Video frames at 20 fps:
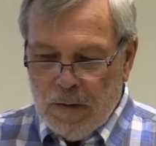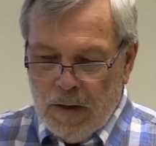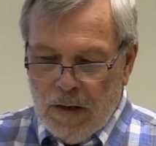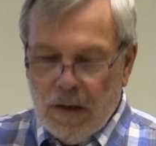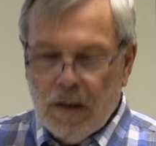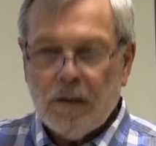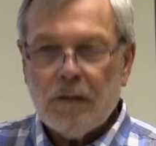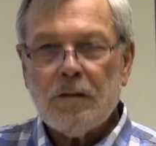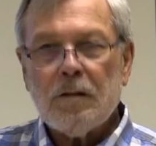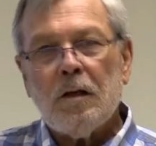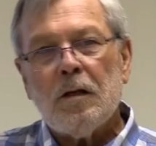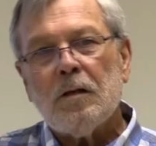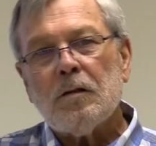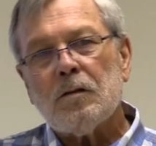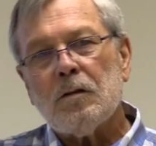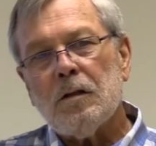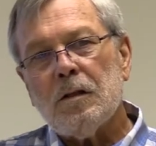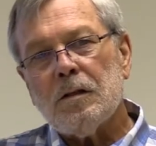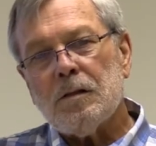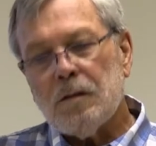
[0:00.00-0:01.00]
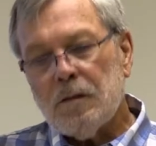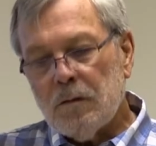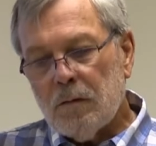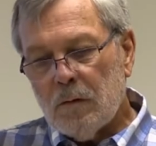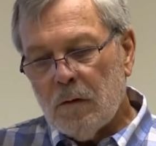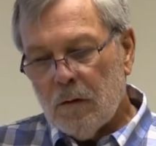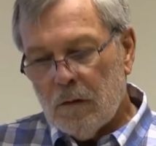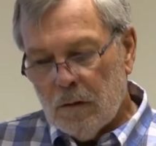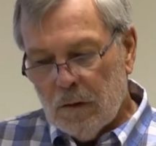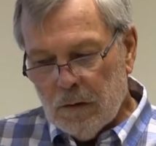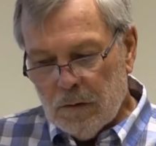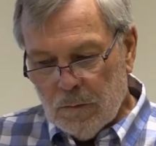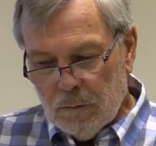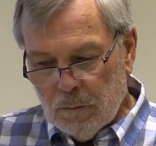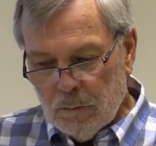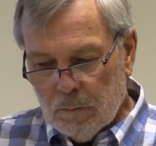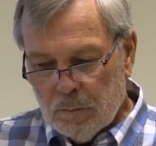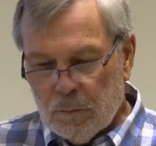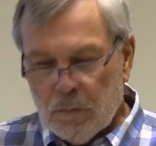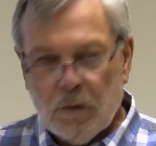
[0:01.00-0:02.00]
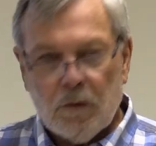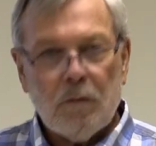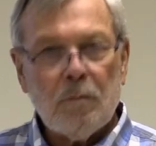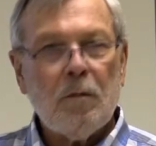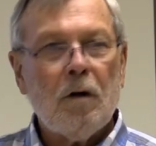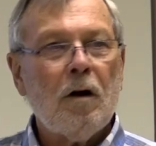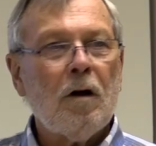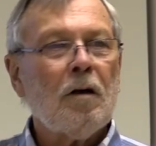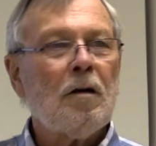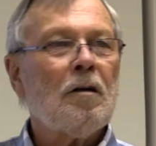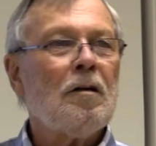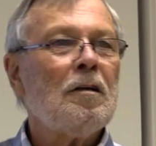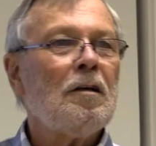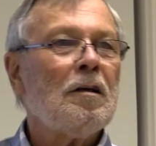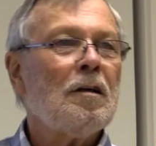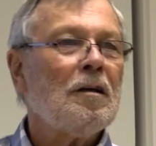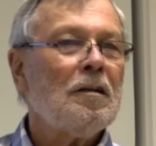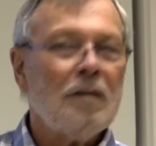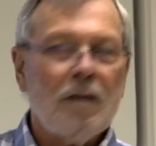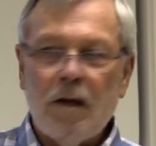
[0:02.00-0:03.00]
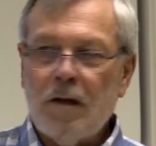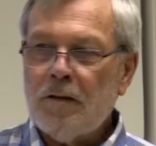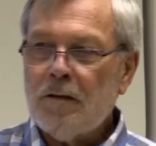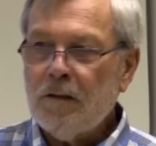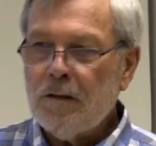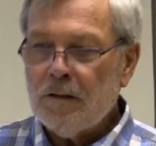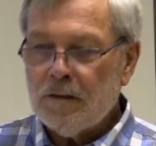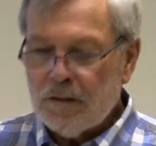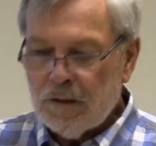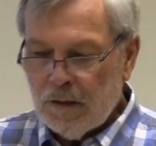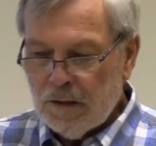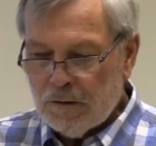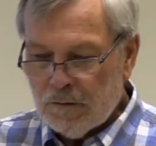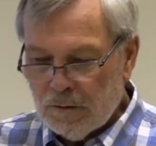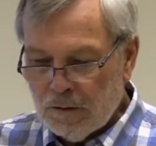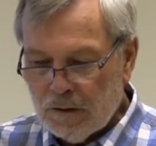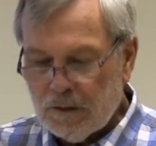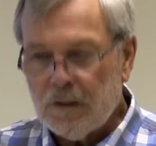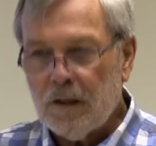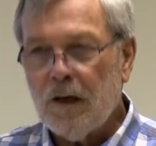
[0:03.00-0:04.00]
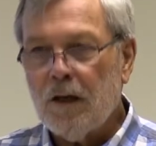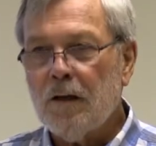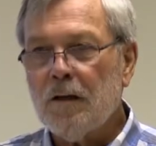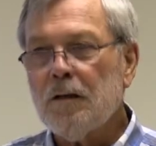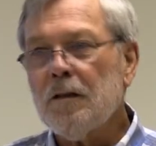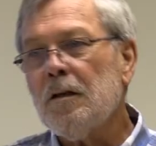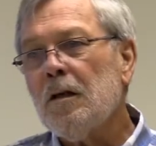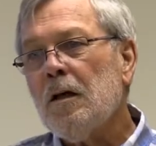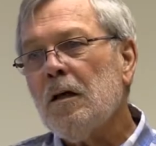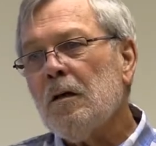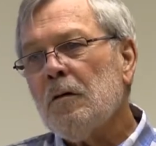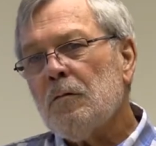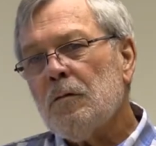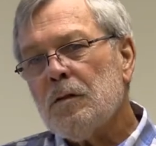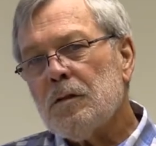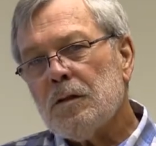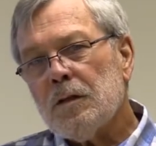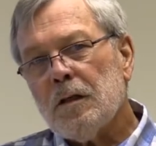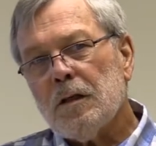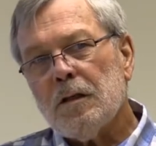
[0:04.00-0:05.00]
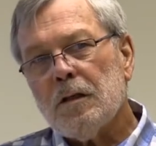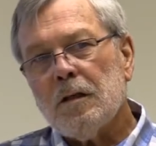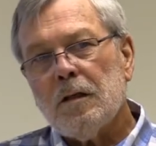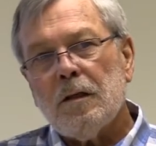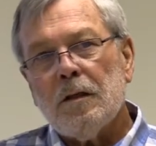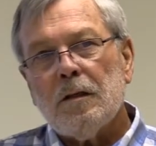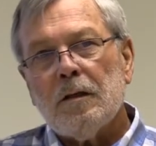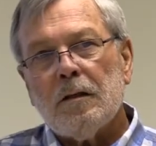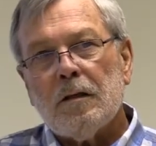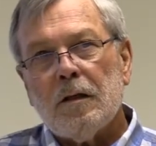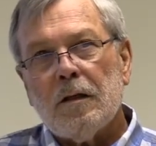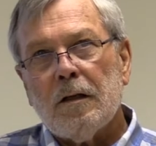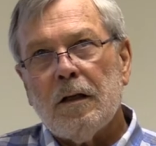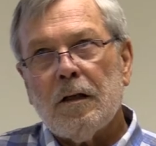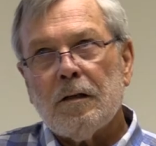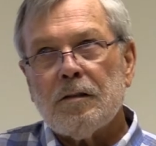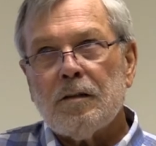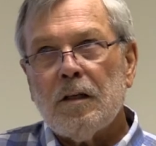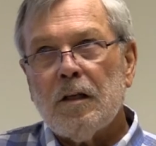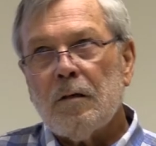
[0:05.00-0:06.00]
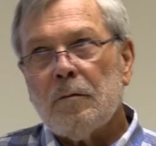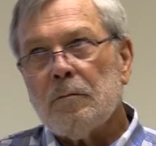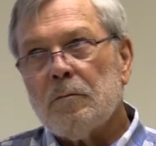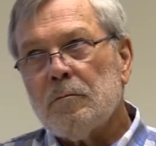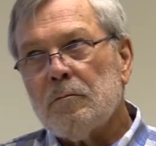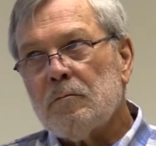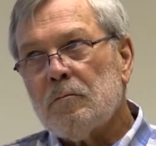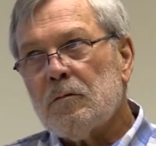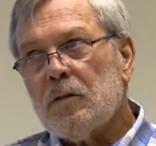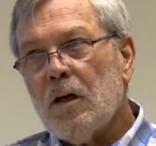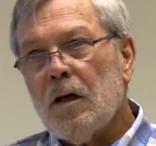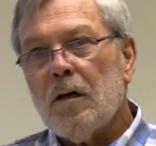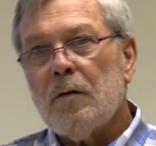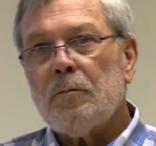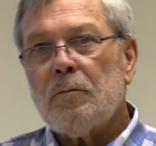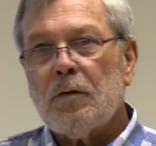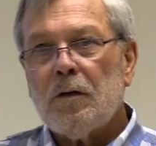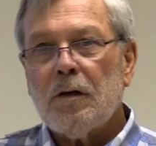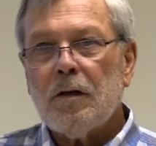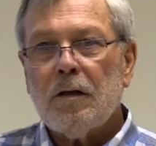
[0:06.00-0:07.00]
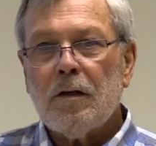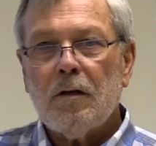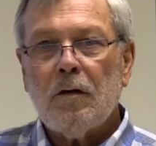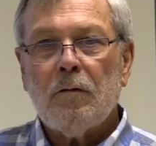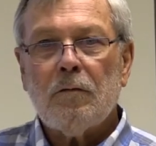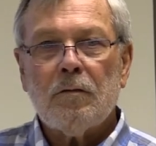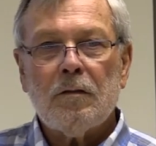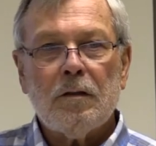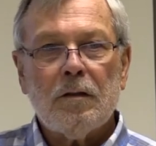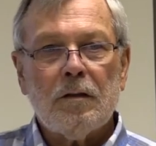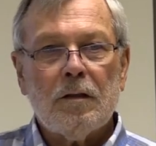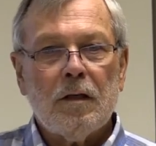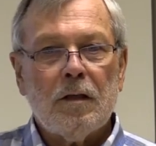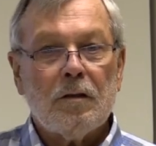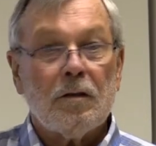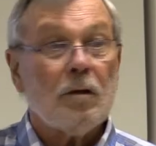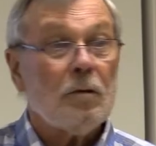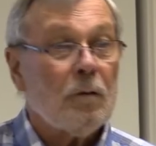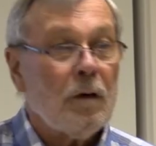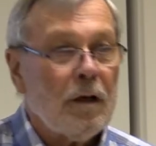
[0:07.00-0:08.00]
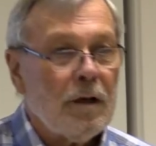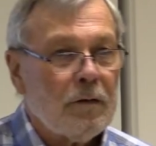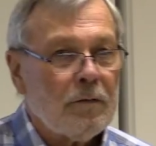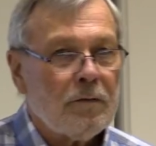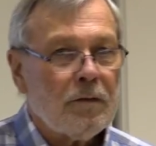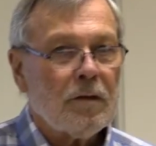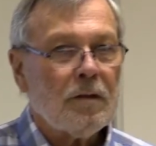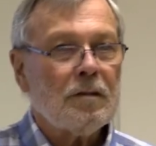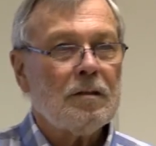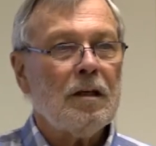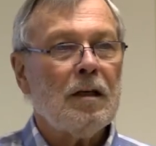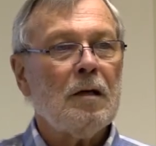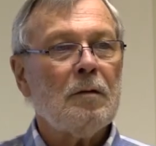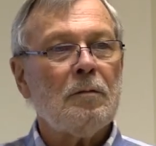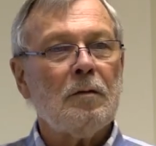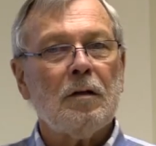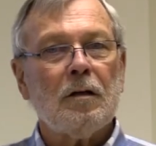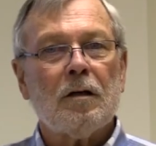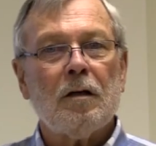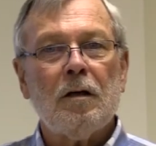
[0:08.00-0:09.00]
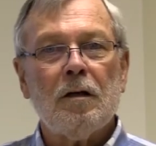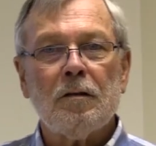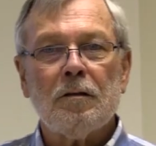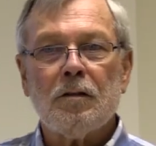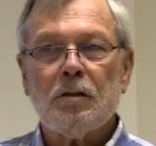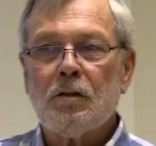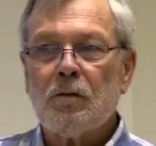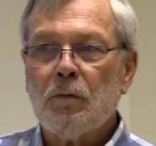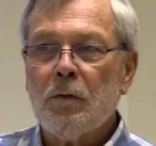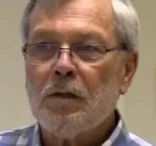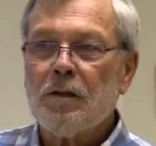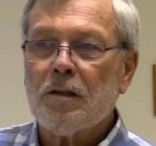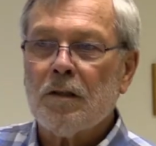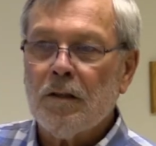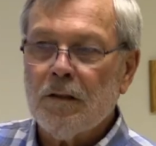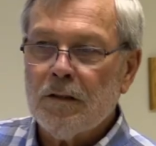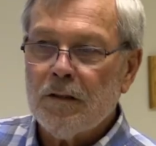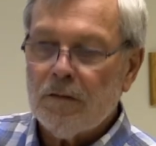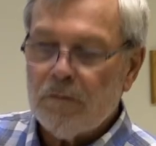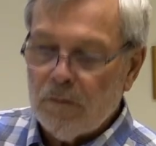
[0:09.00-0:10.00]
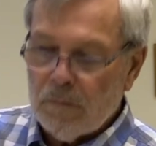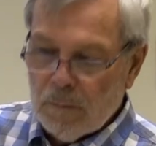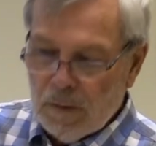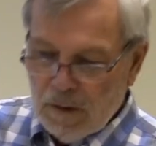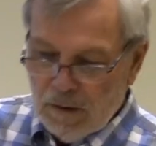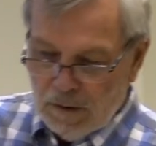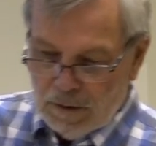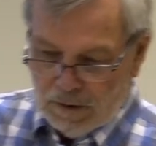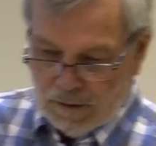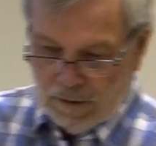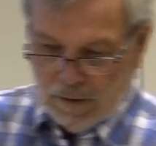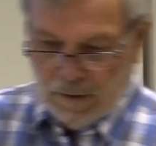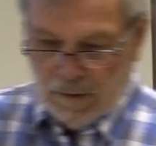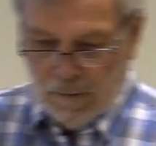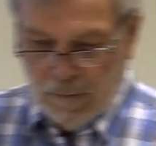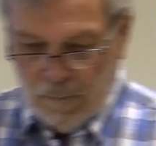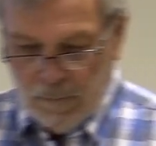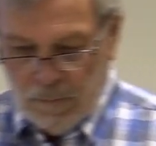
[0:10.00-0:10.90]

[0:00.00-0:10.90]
And so this is, is pure marketing, 19th century style. And we see it in that same time period over in uh, Ouray, for example. They call it the Switzerland of America.